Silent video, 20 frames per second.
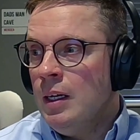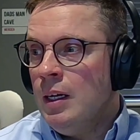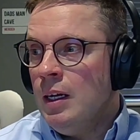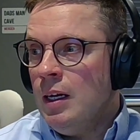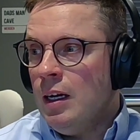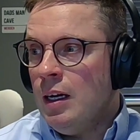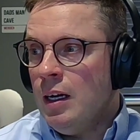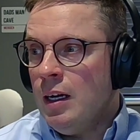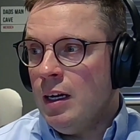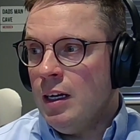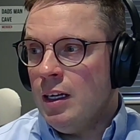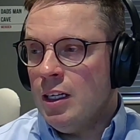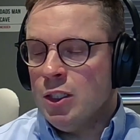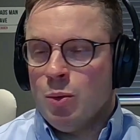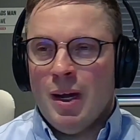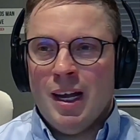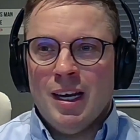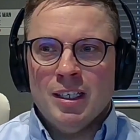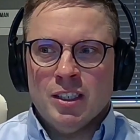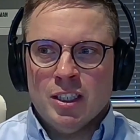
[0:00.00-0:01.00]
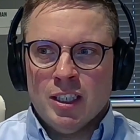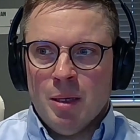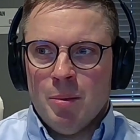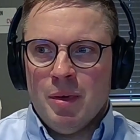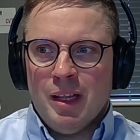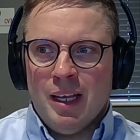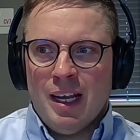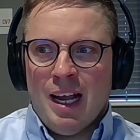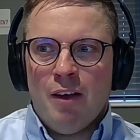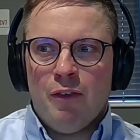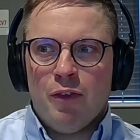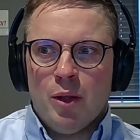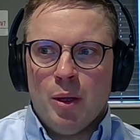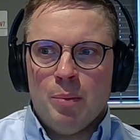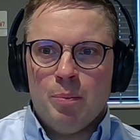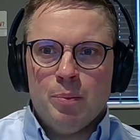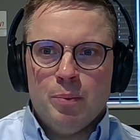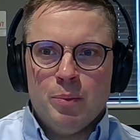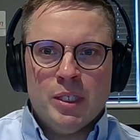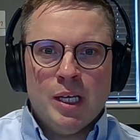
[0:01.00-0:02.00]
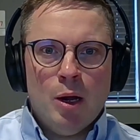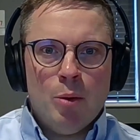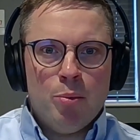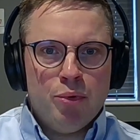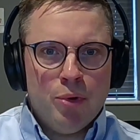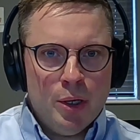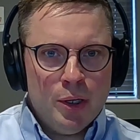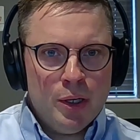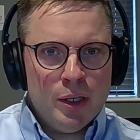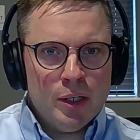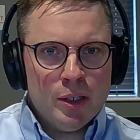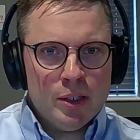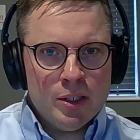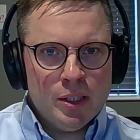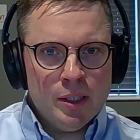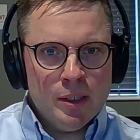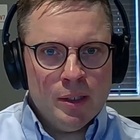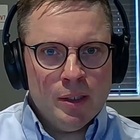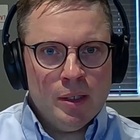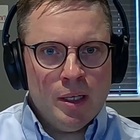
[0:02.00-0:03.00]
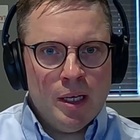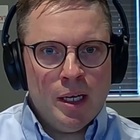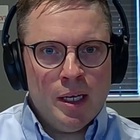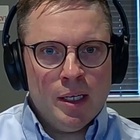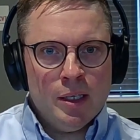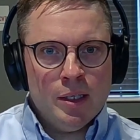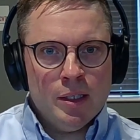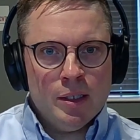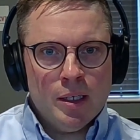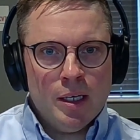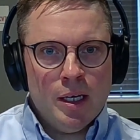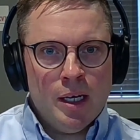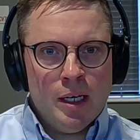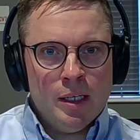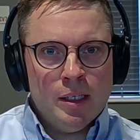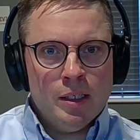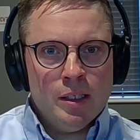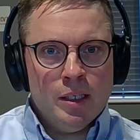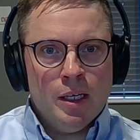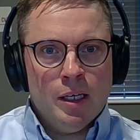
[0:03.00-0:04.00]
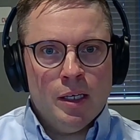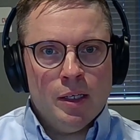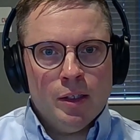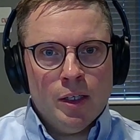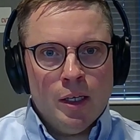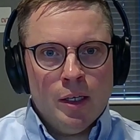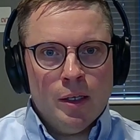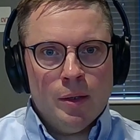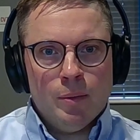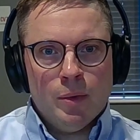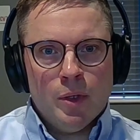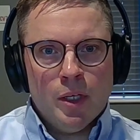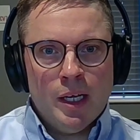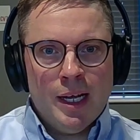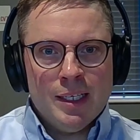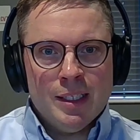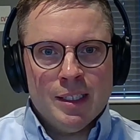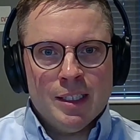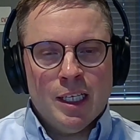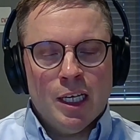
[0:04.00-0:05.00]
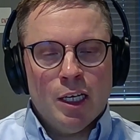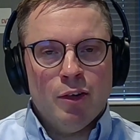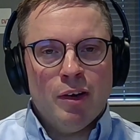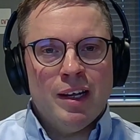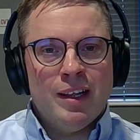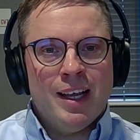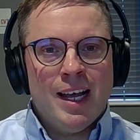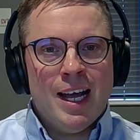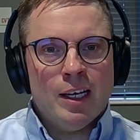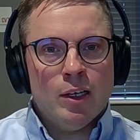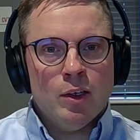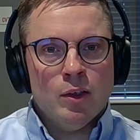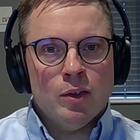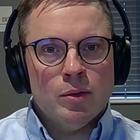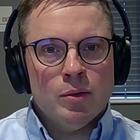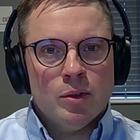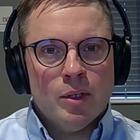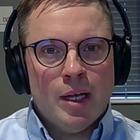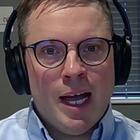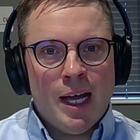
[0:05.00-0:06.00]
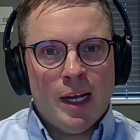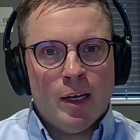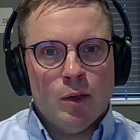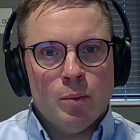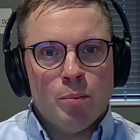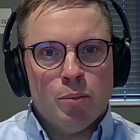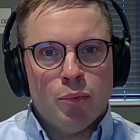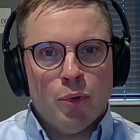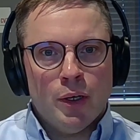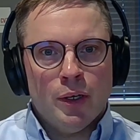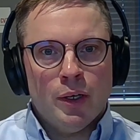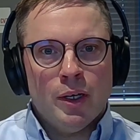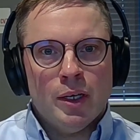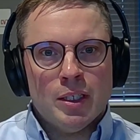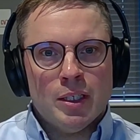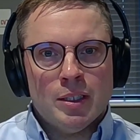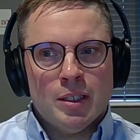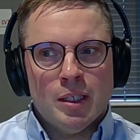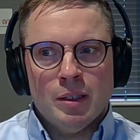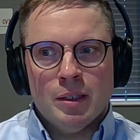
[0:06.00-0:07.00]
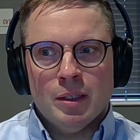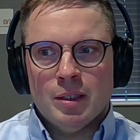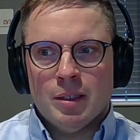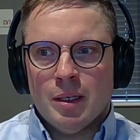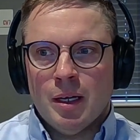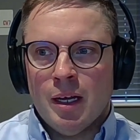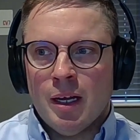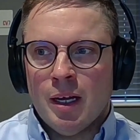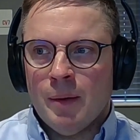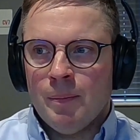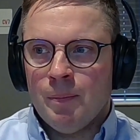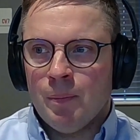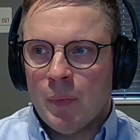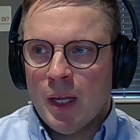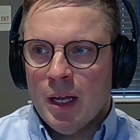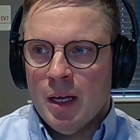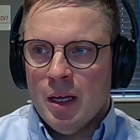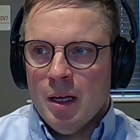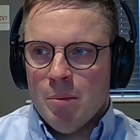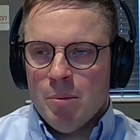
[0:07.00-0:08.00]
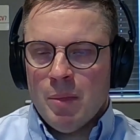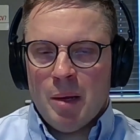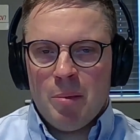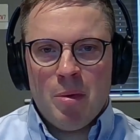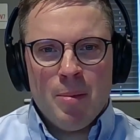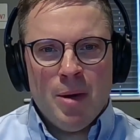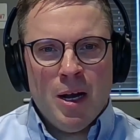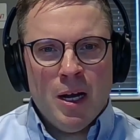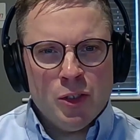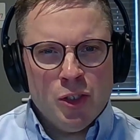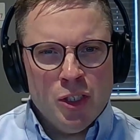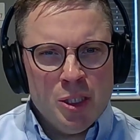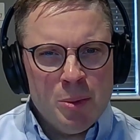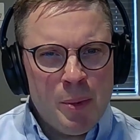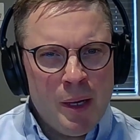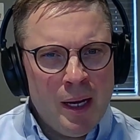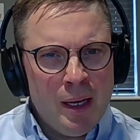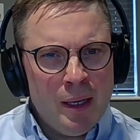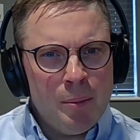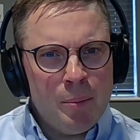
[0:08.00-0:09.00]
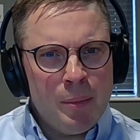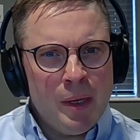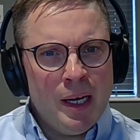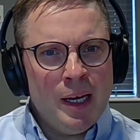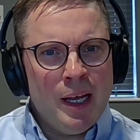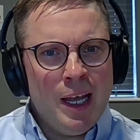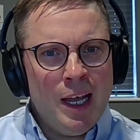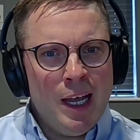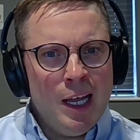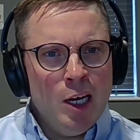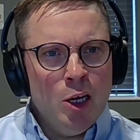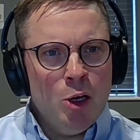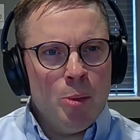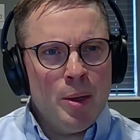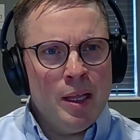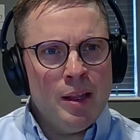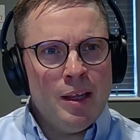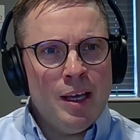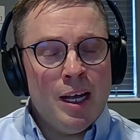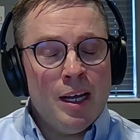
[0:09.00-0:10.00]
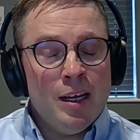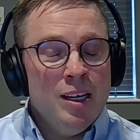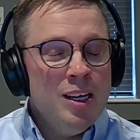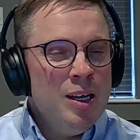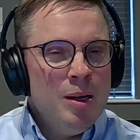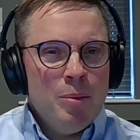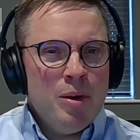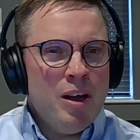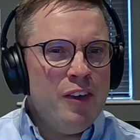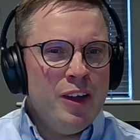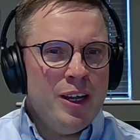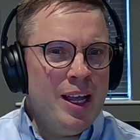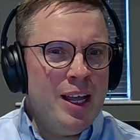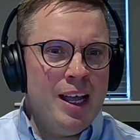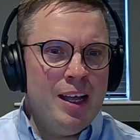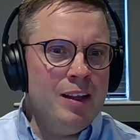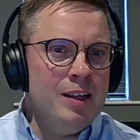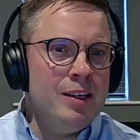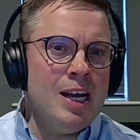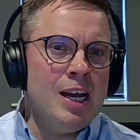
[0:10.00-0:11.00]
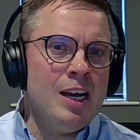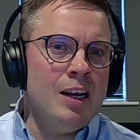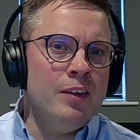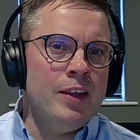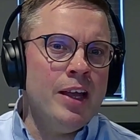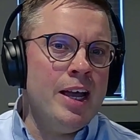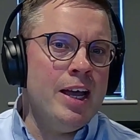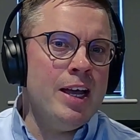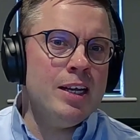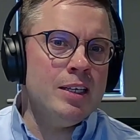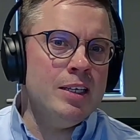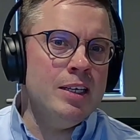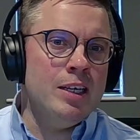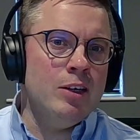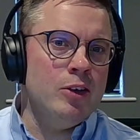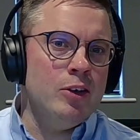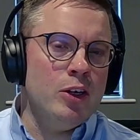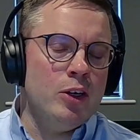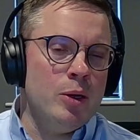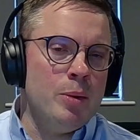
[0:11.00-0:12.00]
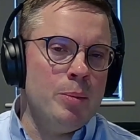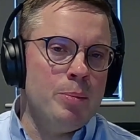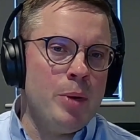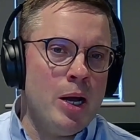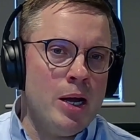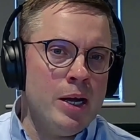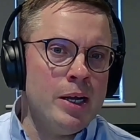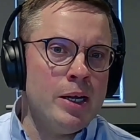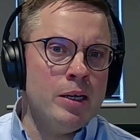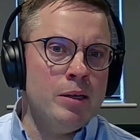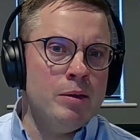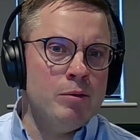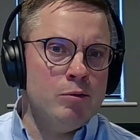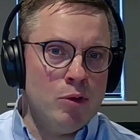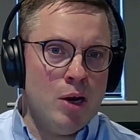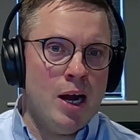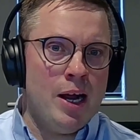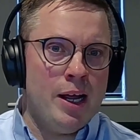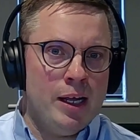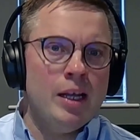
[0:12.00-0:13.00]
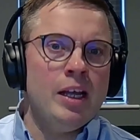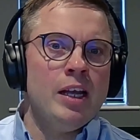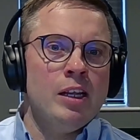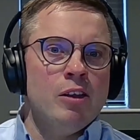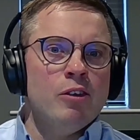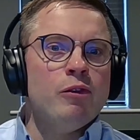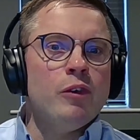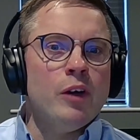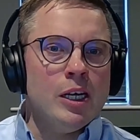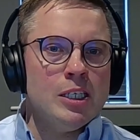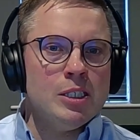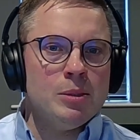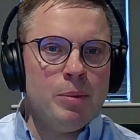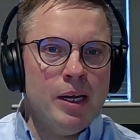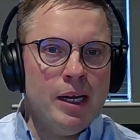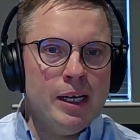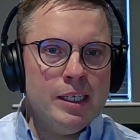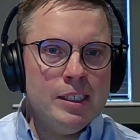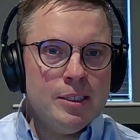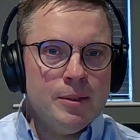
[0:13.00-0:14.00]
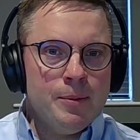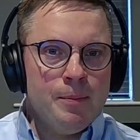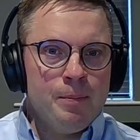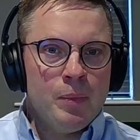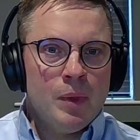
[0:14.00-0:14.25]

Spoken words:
as well as some of the after sale products and the ancillary, the add-on products, and maybe margins being hit a little bit there. But I think you hit the nail on the head, Neil. You've got to buy right in the first place.